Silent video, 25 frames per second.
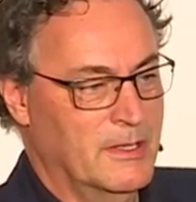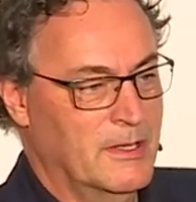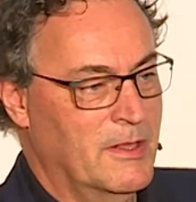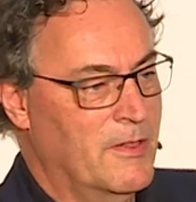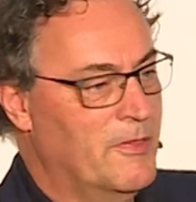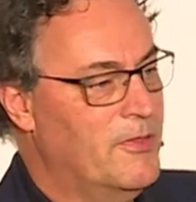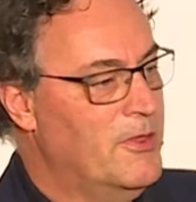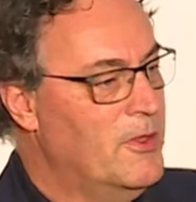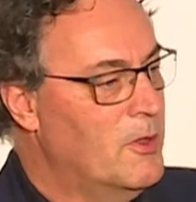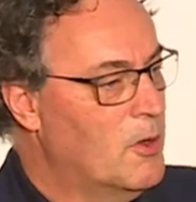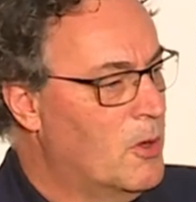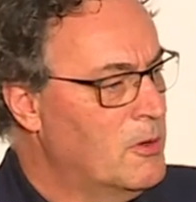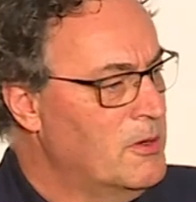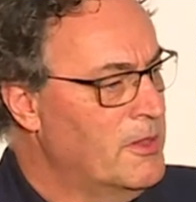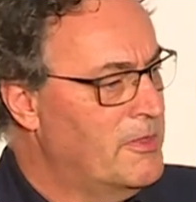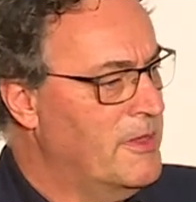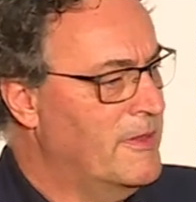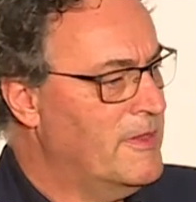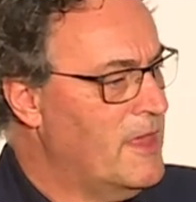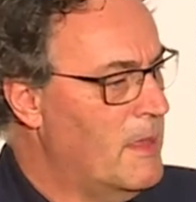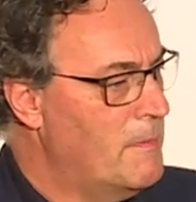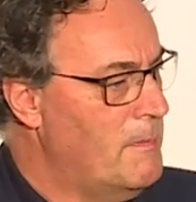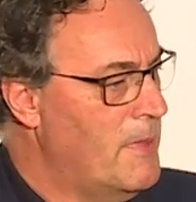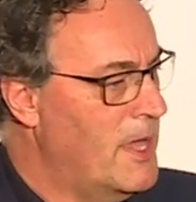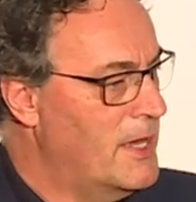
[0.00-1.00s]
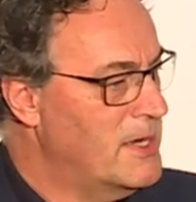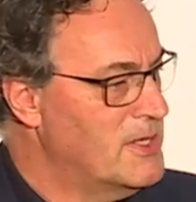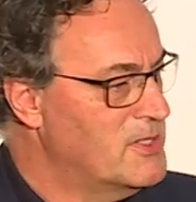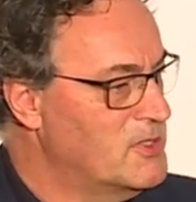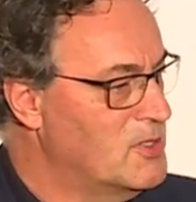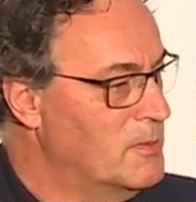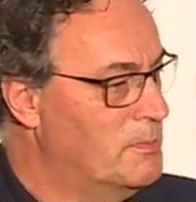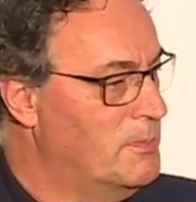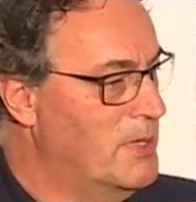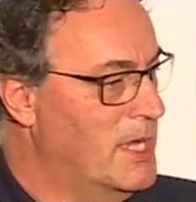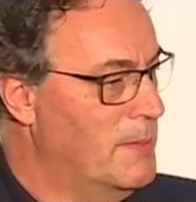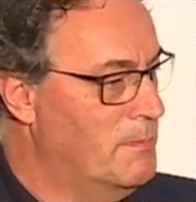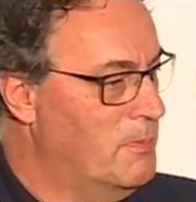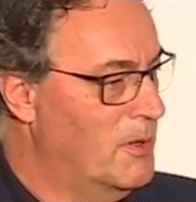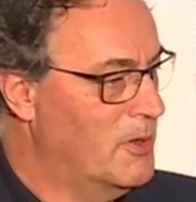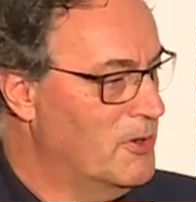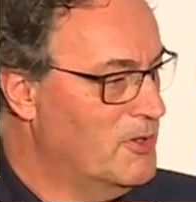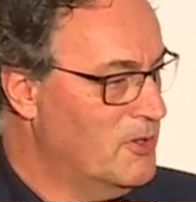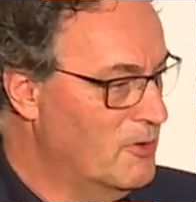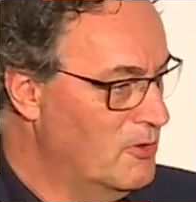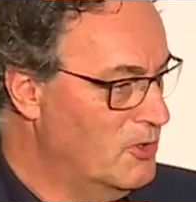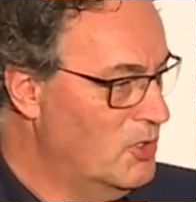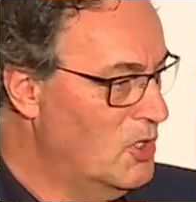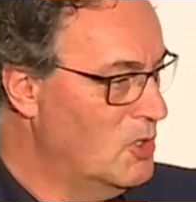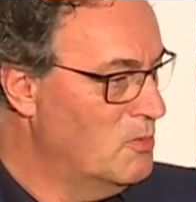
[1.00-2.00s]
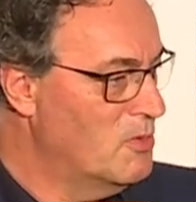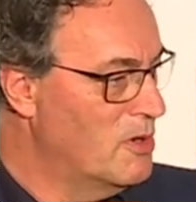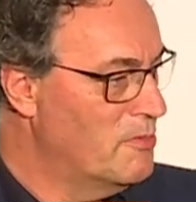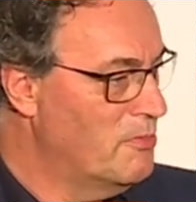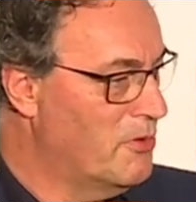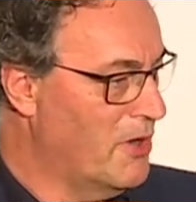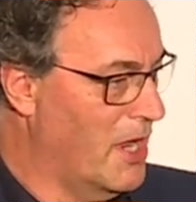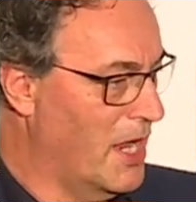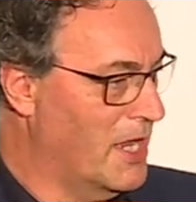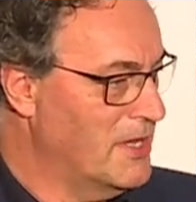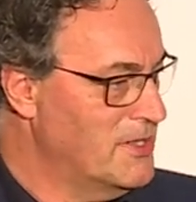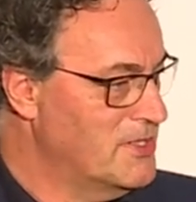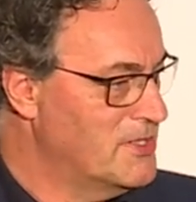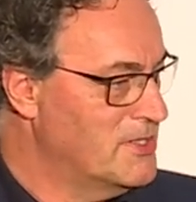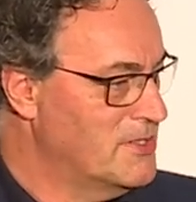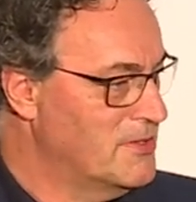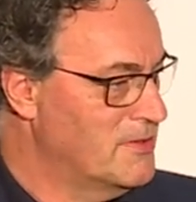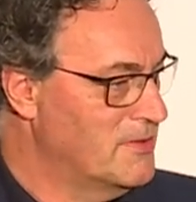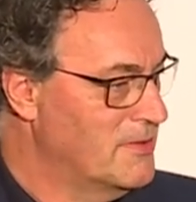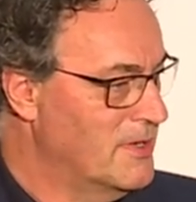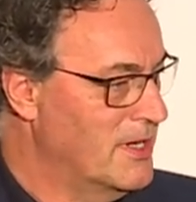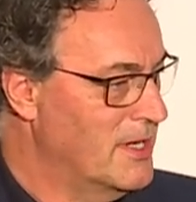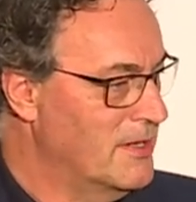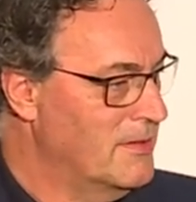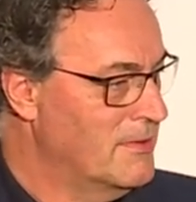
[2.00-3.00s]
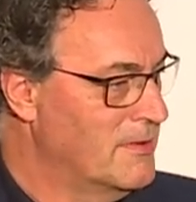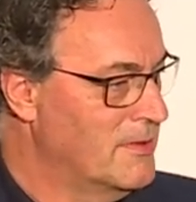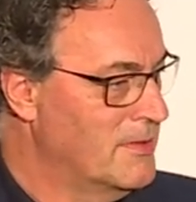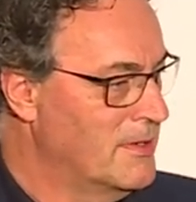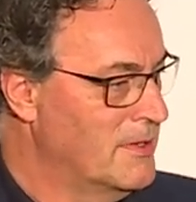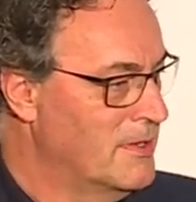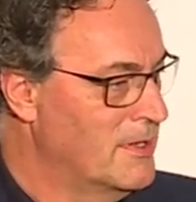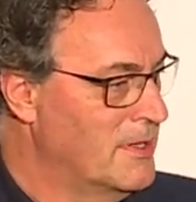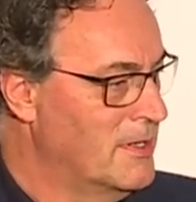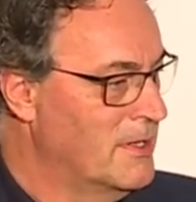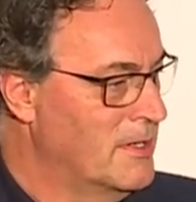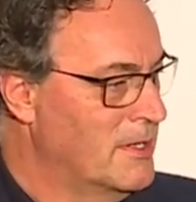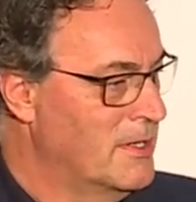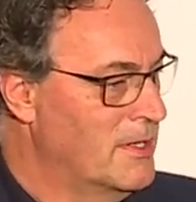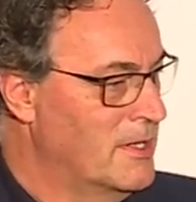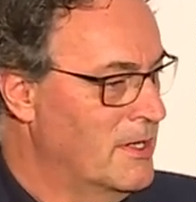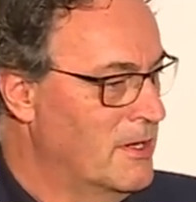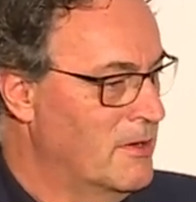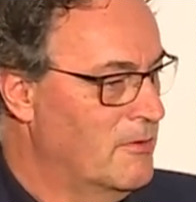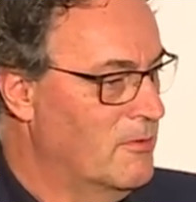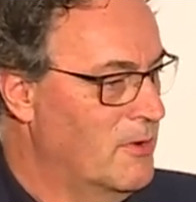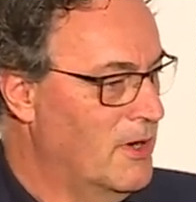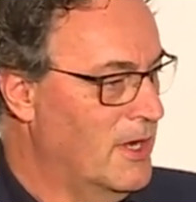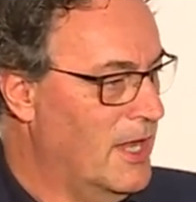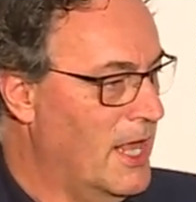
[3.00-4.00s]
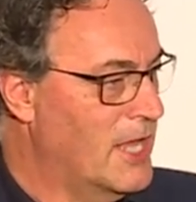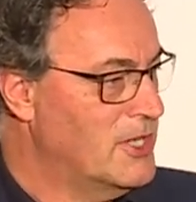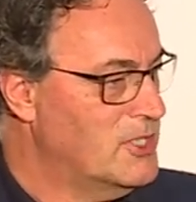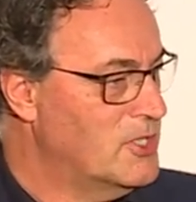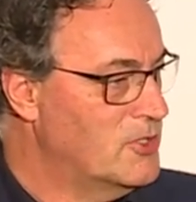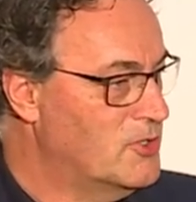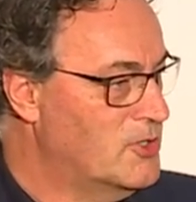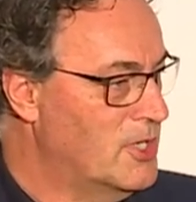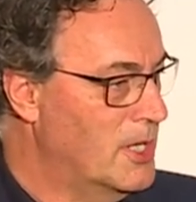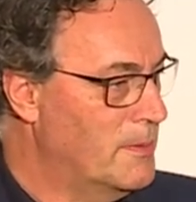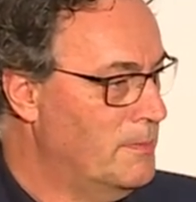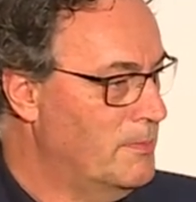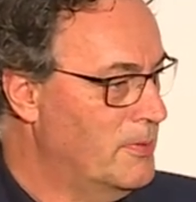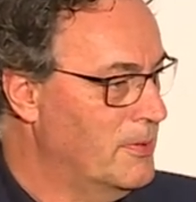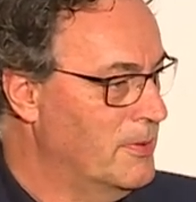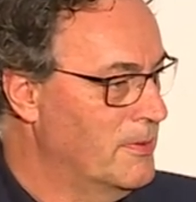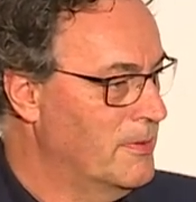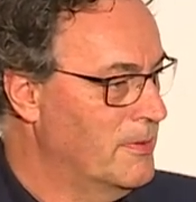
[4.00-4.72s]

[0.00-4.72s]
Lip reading: The only thing that matters to people, to human brains, relationship,